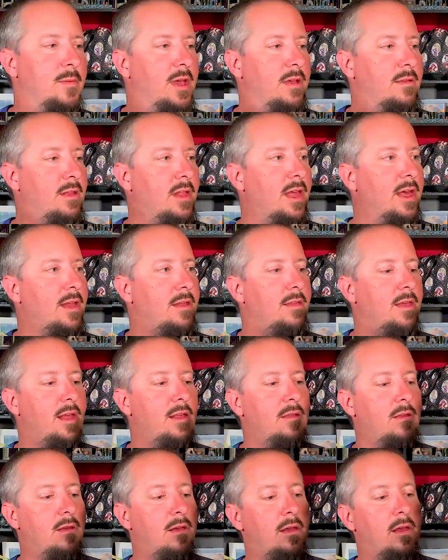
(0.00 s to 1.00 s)
Makes a lot of
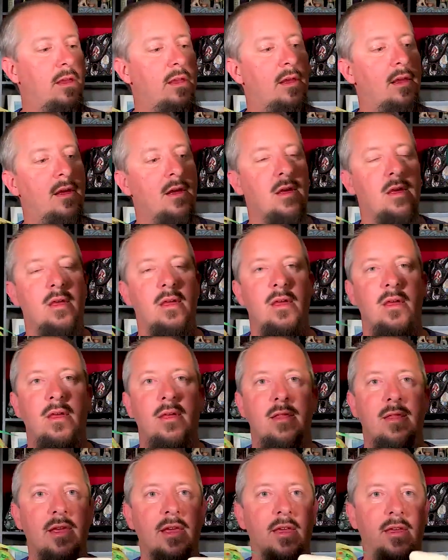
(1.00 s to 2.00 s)
sense.
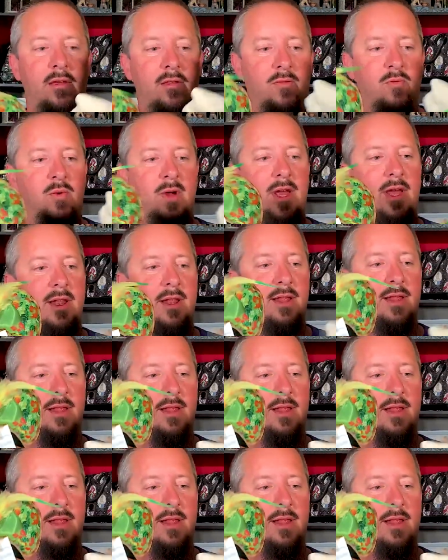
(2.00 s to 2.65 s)
These went